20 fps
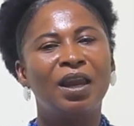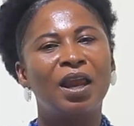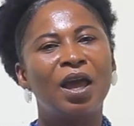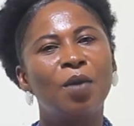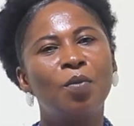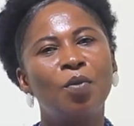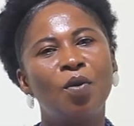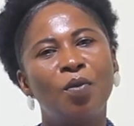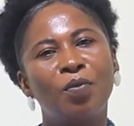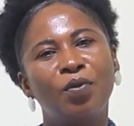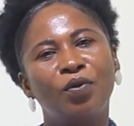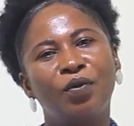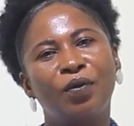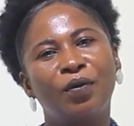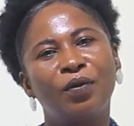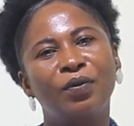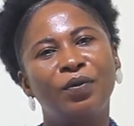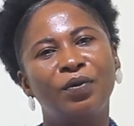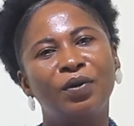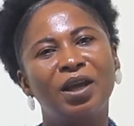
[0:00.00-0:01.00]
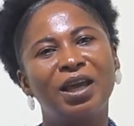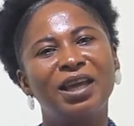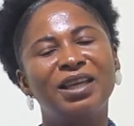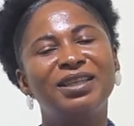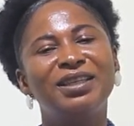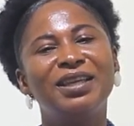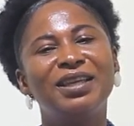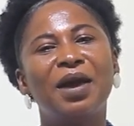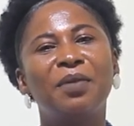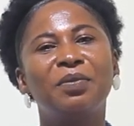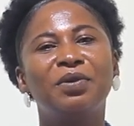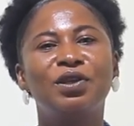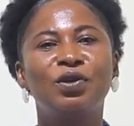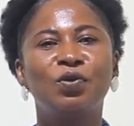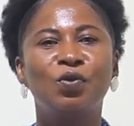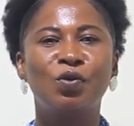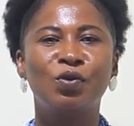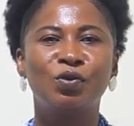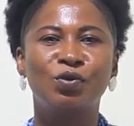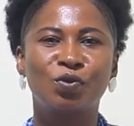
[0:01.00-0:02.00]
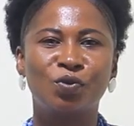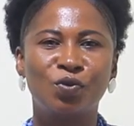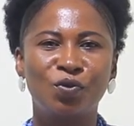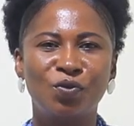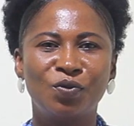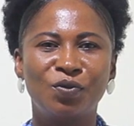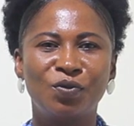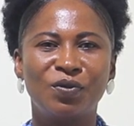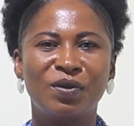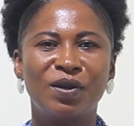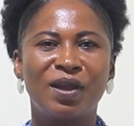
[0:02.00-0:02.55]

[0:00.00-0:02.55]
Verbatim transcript: I am mono a dear medical school.